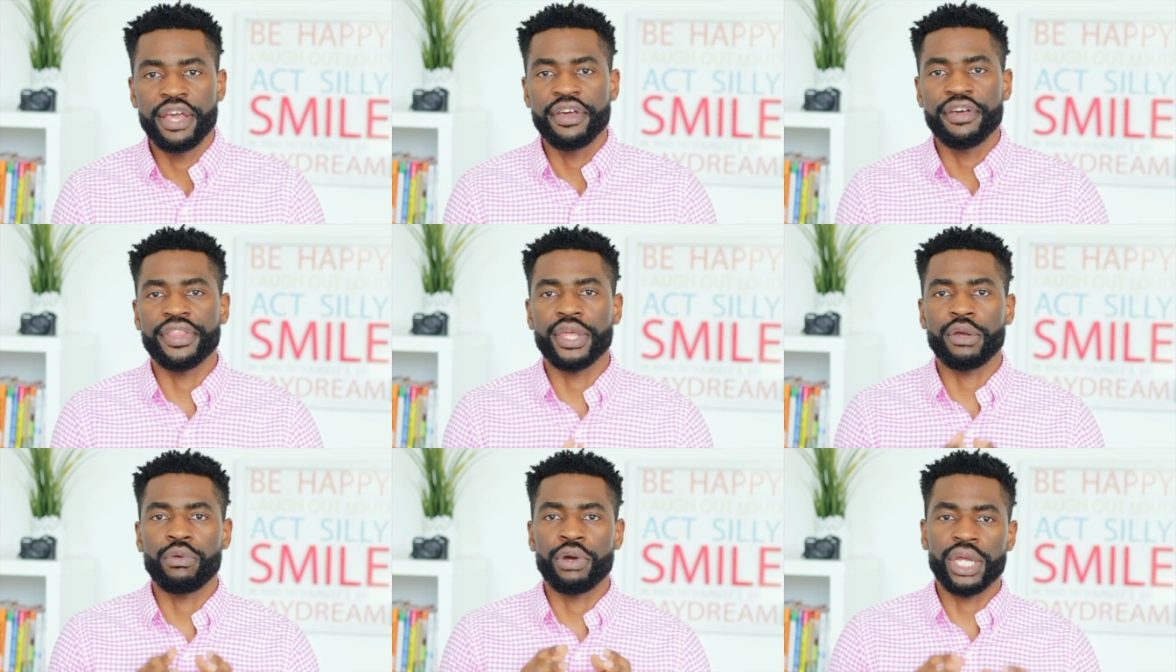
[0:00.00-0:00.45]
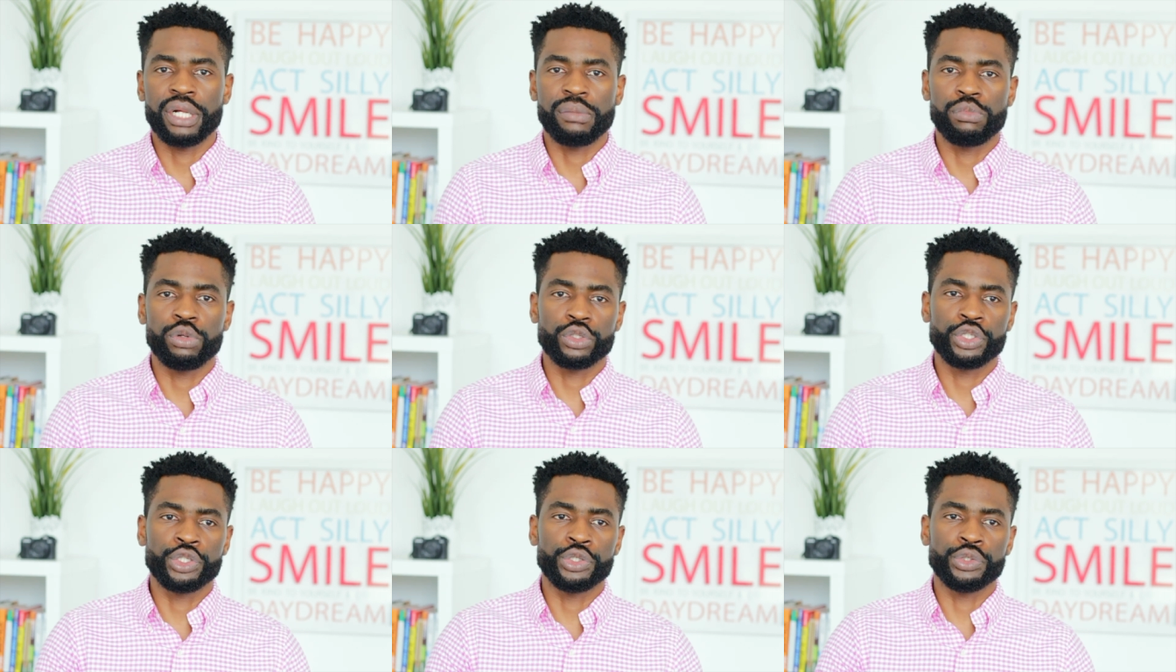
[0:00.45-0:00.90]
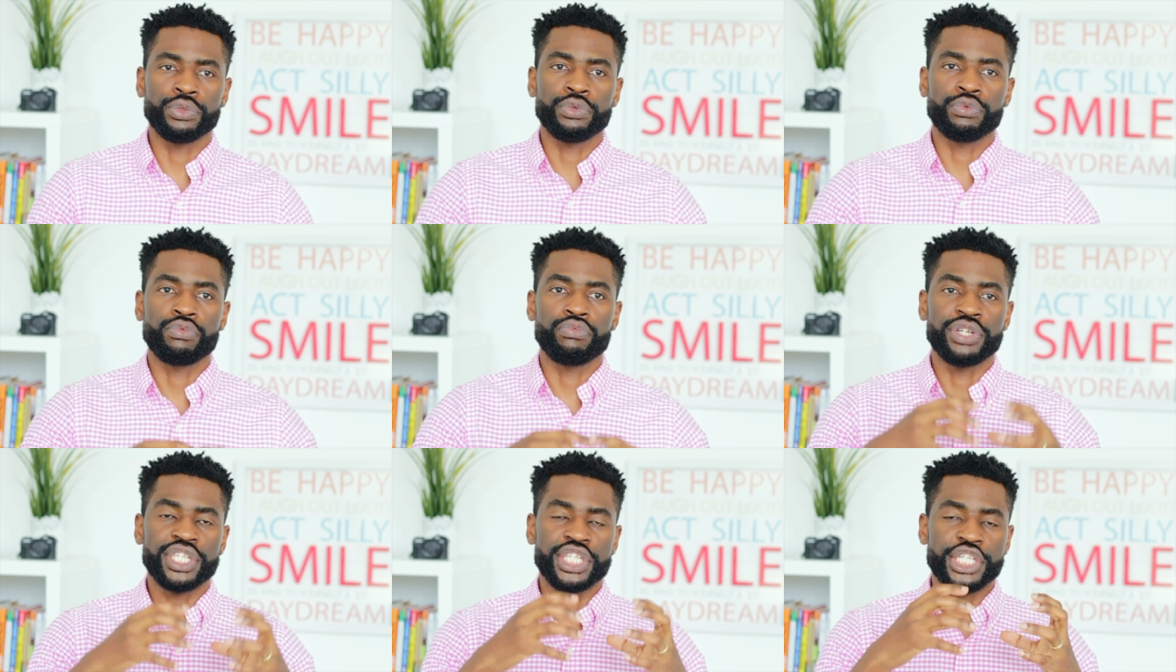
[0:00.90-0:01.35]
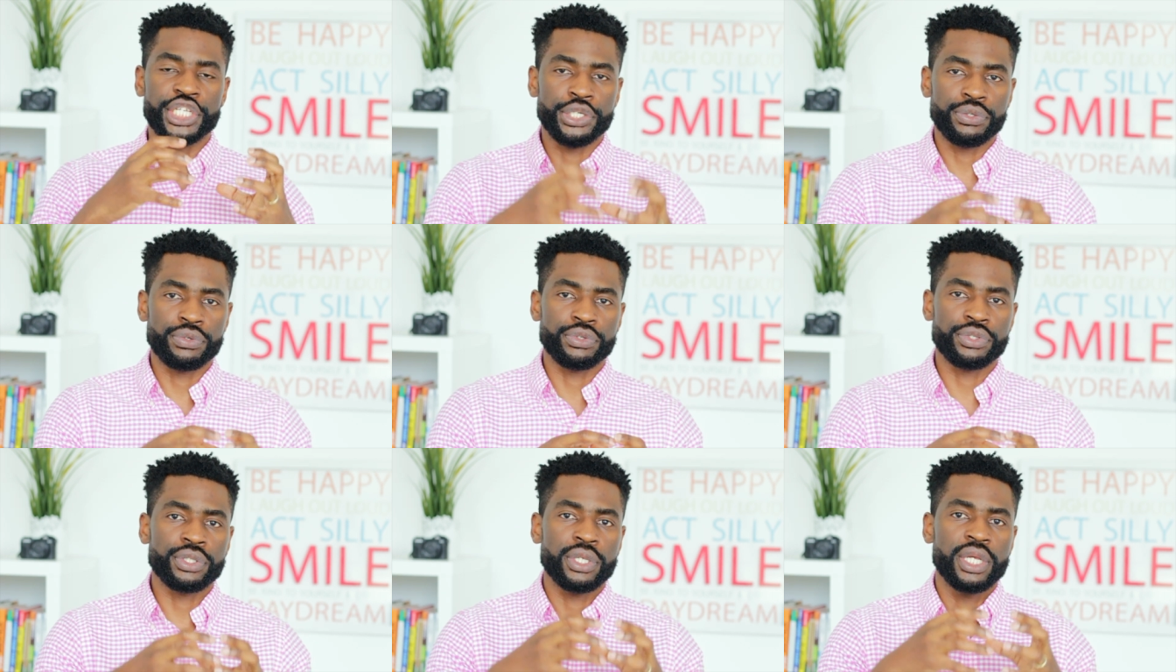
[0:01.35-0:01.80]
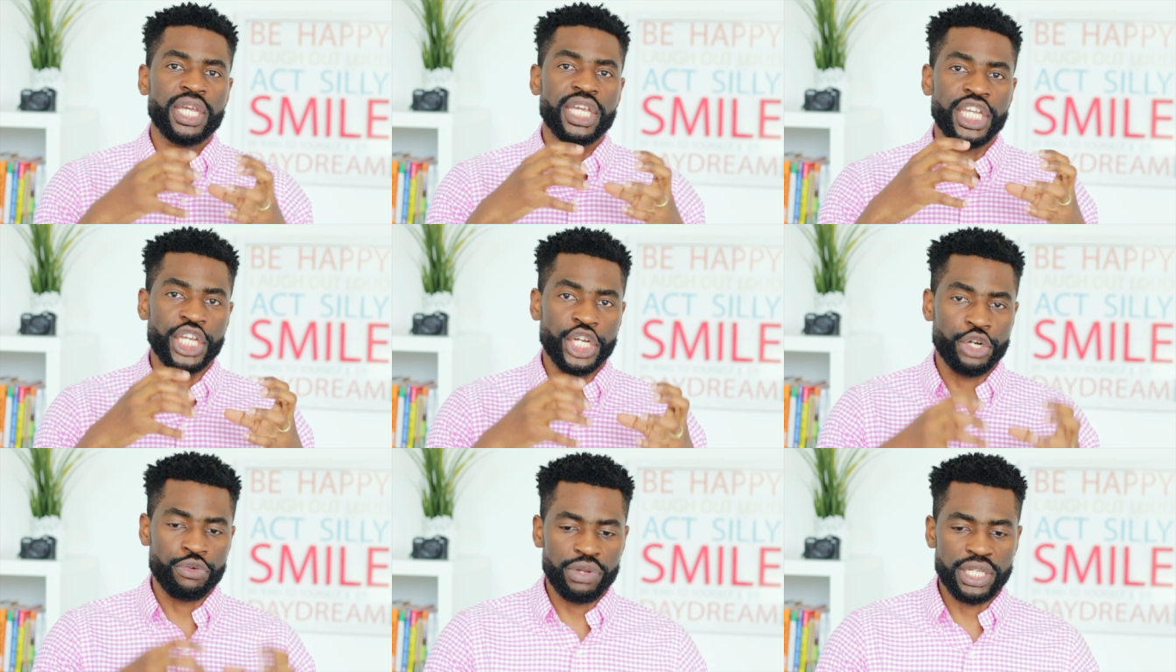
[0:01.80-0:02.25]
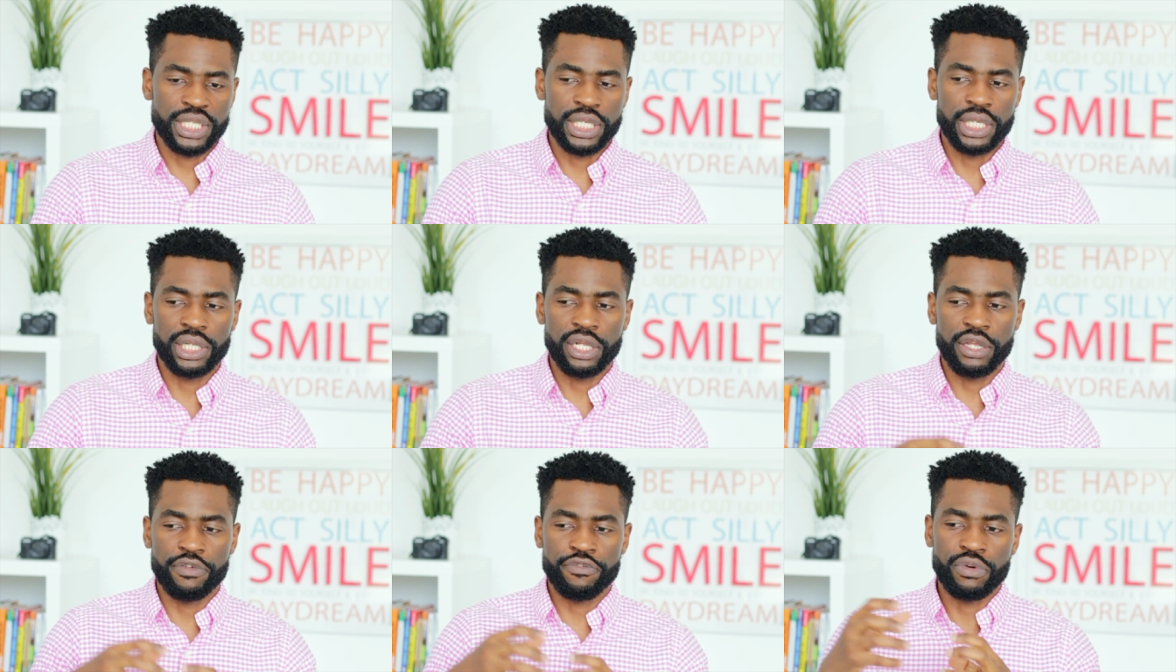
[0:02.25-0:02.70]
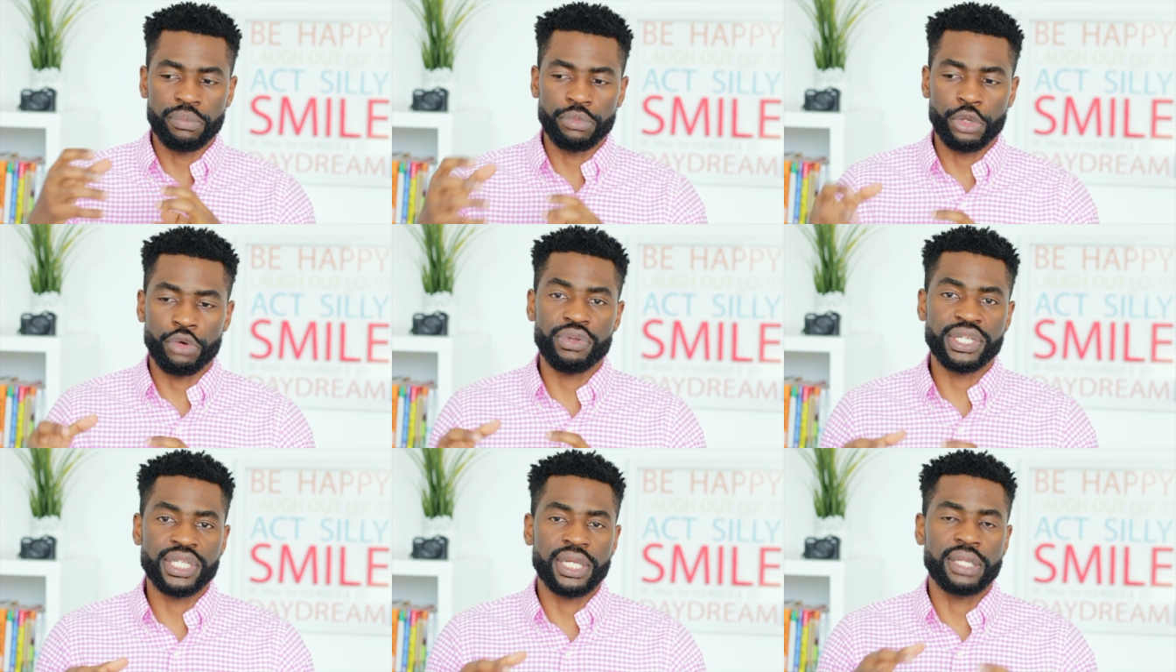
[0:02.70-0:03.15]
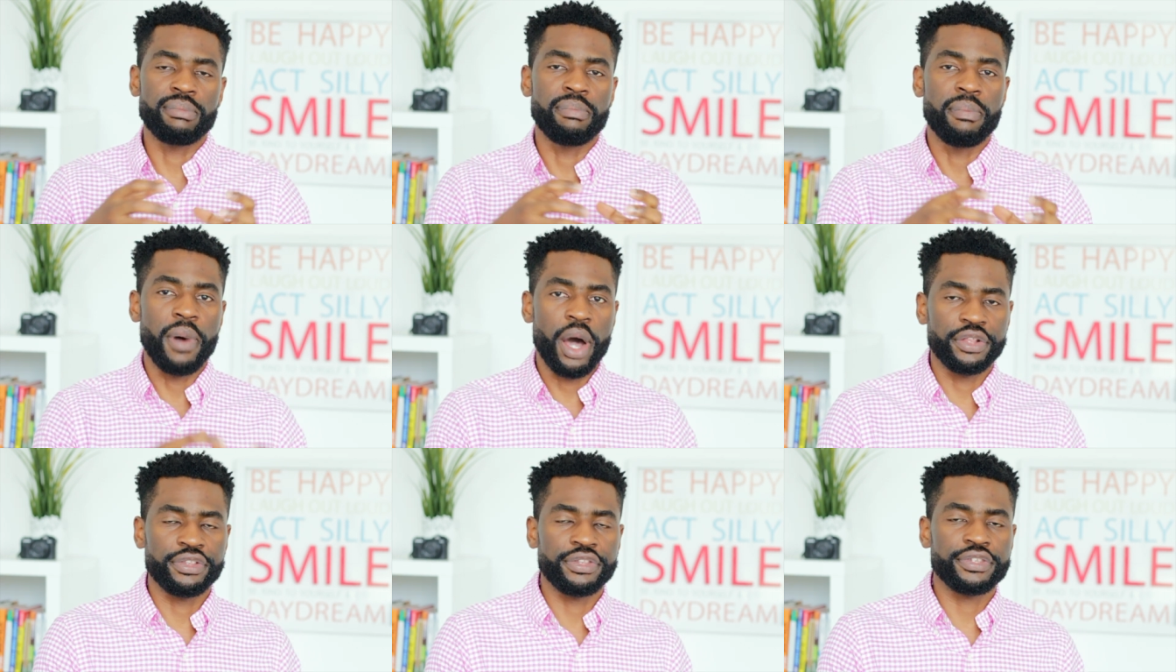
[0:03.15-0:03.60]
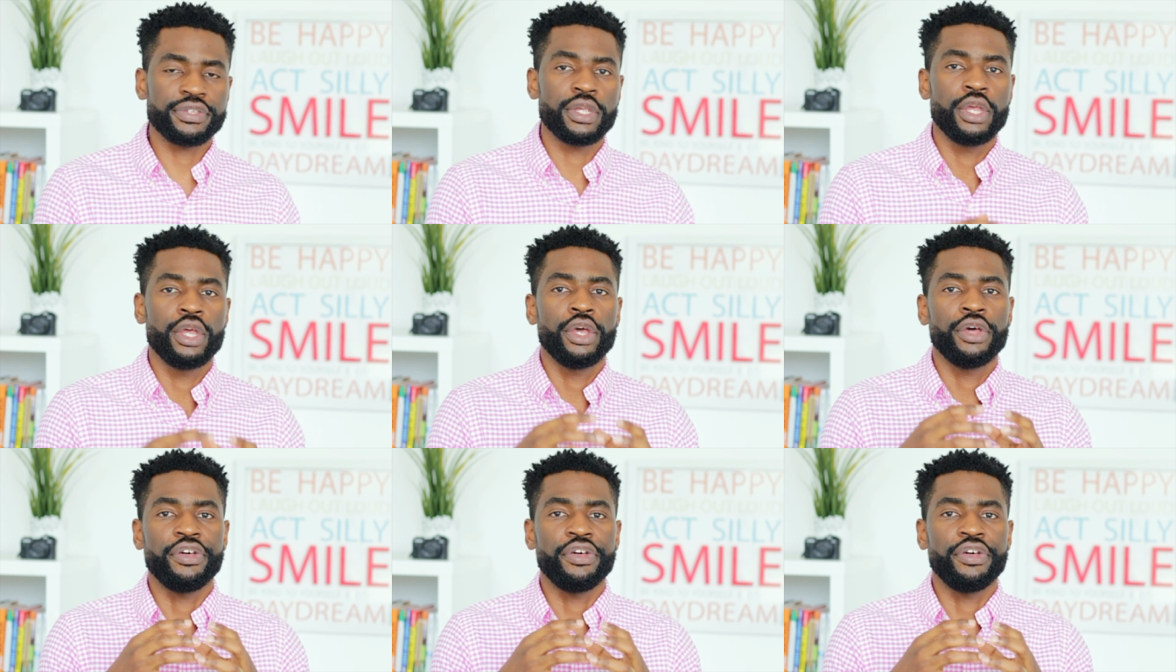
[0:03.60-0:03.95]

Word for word: They were able to reduce increasingly from the recent months